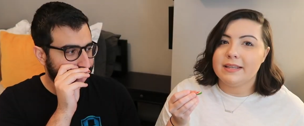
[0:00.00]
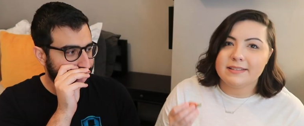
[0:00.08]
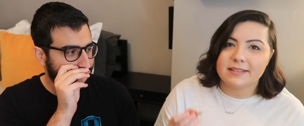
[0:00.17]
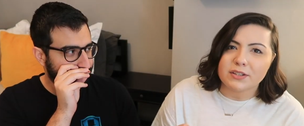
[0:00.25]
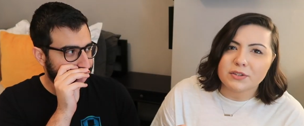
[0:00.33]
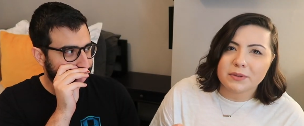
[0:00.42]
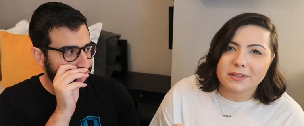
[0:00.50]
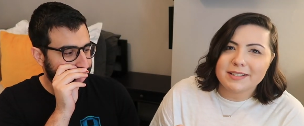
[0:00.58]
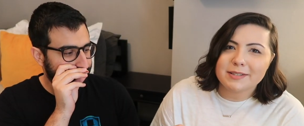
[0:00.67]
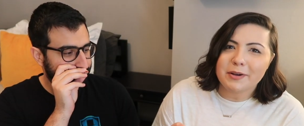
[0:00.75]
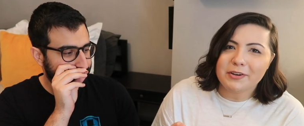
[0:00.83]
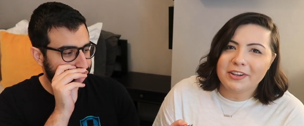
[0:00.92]
Speaker 1: It does really
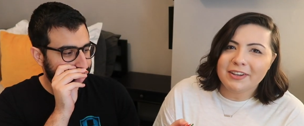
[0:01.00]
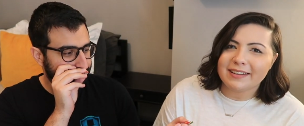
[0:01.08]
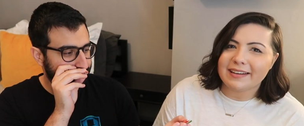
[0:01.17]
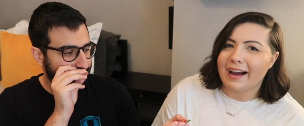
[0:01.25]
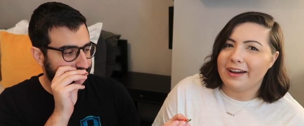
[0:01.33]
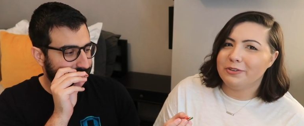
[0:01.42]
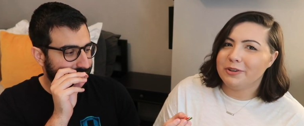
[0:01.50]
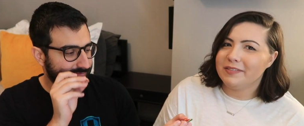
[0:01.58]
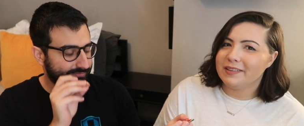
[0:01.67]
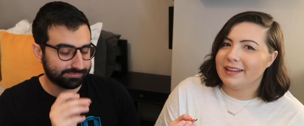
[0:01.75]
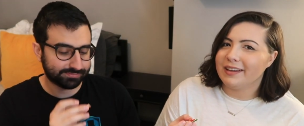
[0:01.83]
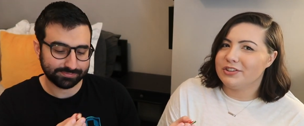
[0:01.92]
smell good, and I don't
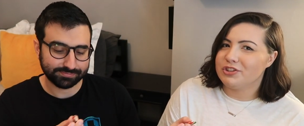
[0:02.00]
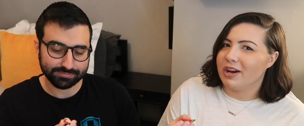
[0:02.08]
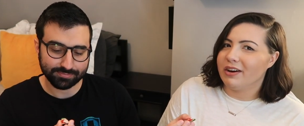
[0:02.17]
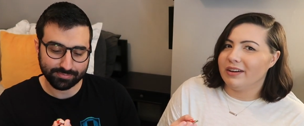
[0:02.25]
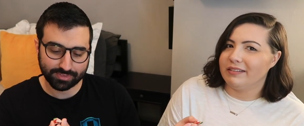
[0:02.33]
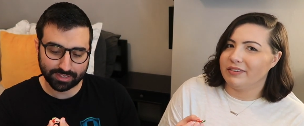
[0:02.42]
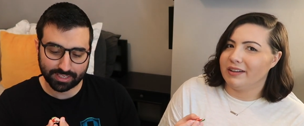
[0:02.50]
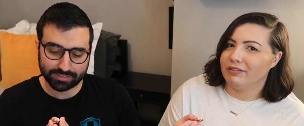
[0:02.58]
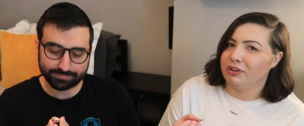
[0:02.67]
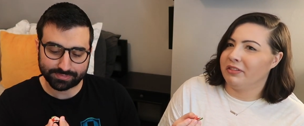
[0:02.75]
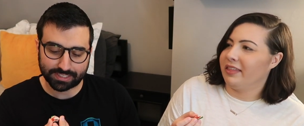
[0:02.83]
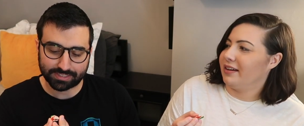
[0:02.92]
even like cherry
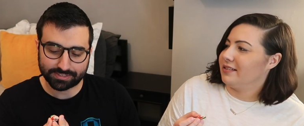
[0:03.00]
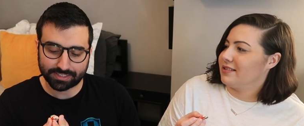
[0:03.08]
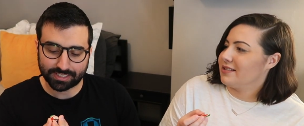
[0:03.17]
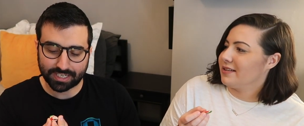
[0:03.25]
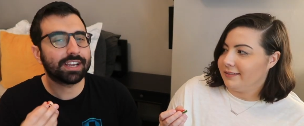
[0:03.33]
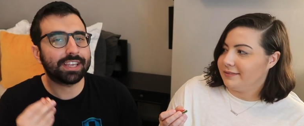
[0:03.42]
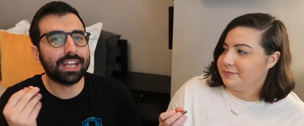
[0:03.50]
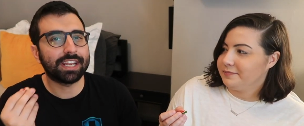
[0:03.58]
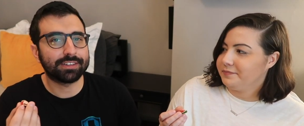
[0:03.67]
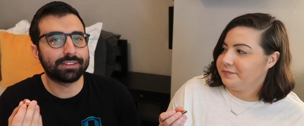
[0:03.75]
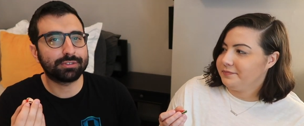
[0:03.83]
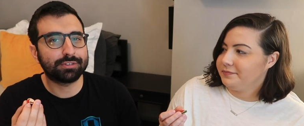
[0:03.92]
flavored things.
Speaker 2: Again,
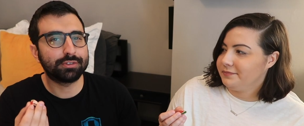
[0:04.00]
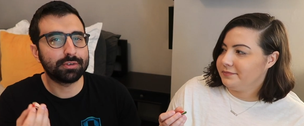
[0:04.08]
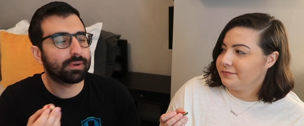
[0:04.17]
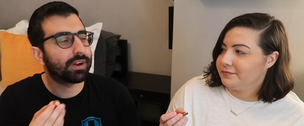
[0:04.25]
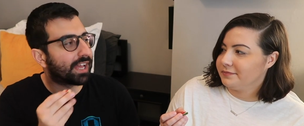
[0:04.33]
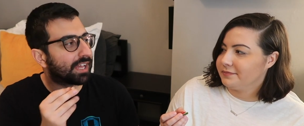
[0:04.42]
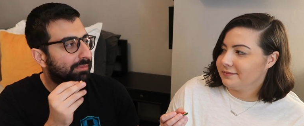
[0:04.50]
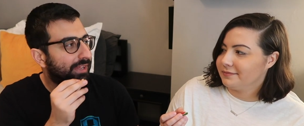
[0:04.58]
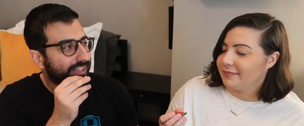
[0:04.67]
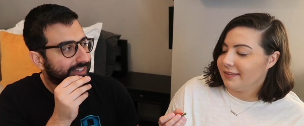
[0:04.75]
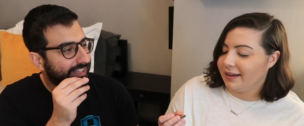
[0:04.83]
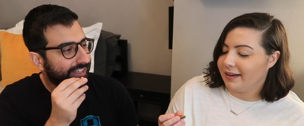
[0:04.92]
it looks super
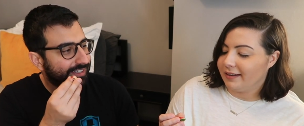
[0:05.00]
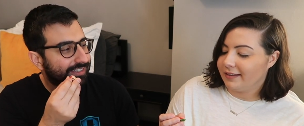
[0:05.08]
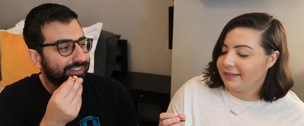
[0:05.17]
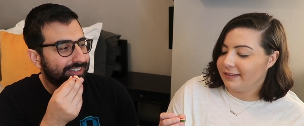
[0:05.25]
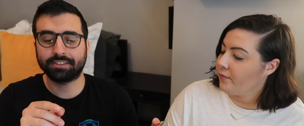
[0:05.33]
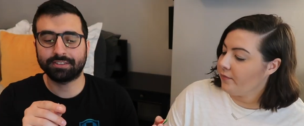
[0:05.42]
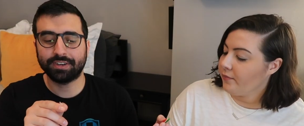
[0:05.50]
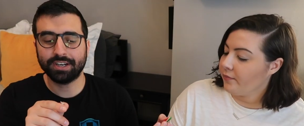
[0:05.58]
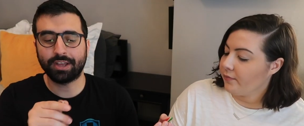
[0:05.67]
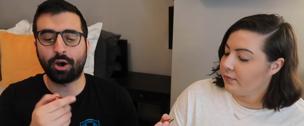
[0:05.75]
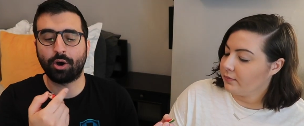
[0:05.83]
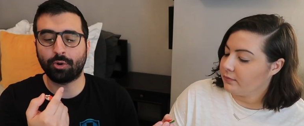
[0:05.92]
handmade. Yeah. Like, it has a
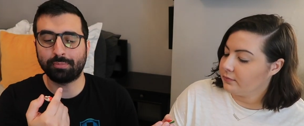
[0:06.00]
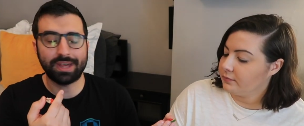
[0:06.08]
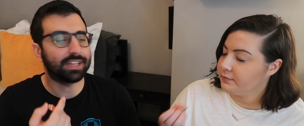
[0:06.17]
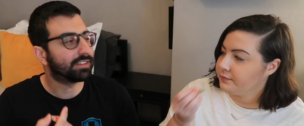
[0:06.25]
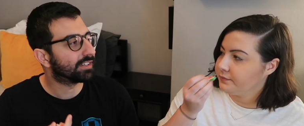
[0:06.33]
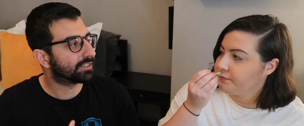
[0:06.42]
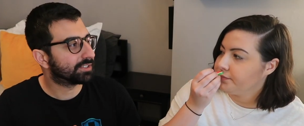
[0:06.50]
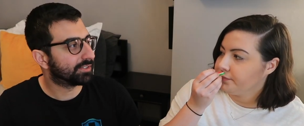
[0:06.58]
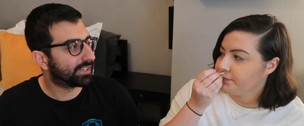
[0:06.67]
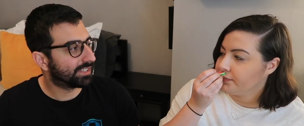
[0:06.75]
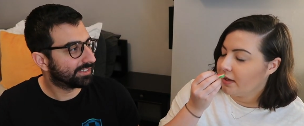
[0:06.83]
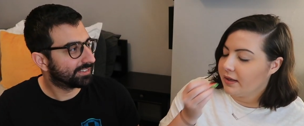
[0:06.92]
very homemade look to
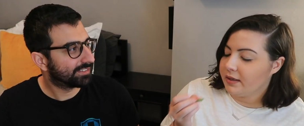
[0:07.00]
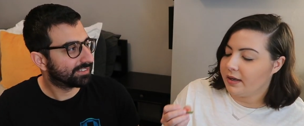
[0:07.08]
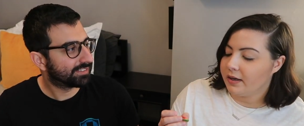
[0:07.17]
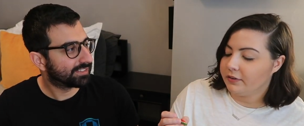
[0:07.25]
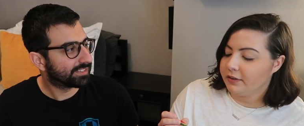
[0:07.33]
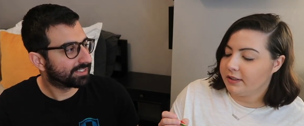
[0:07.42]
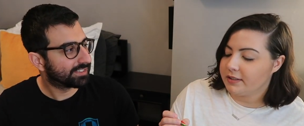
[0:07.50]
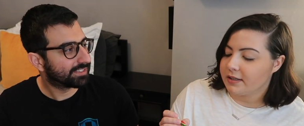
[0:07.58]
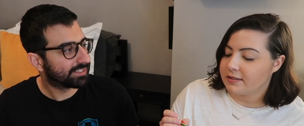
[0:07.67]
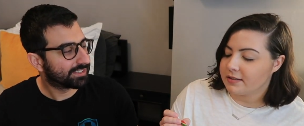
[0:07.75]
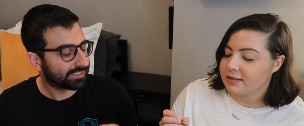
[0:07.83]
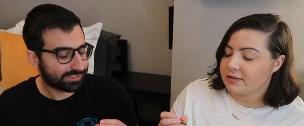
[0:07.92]
it.
Speaker 1: Yeah, it really
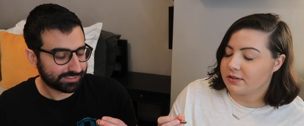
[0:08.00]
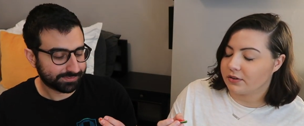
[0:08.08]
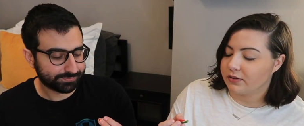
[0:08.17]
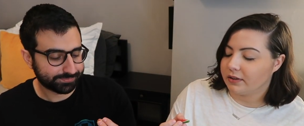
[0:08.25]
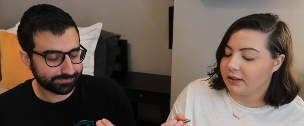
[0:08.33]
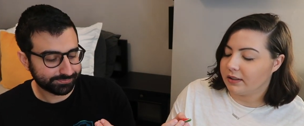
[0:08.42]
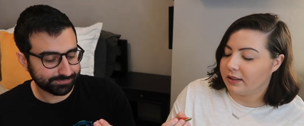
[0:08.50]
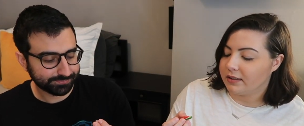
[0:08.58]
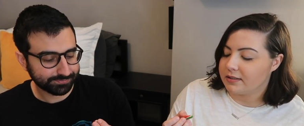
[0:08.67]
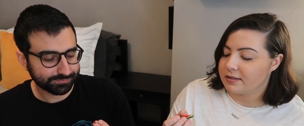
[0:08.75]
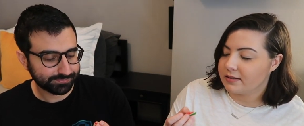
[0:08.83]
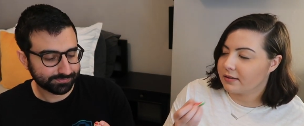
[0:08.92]
does. It does look really
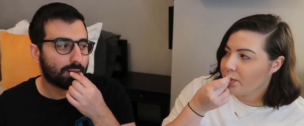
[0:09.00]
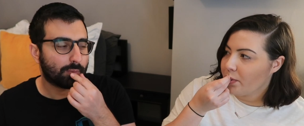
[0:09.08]
nice.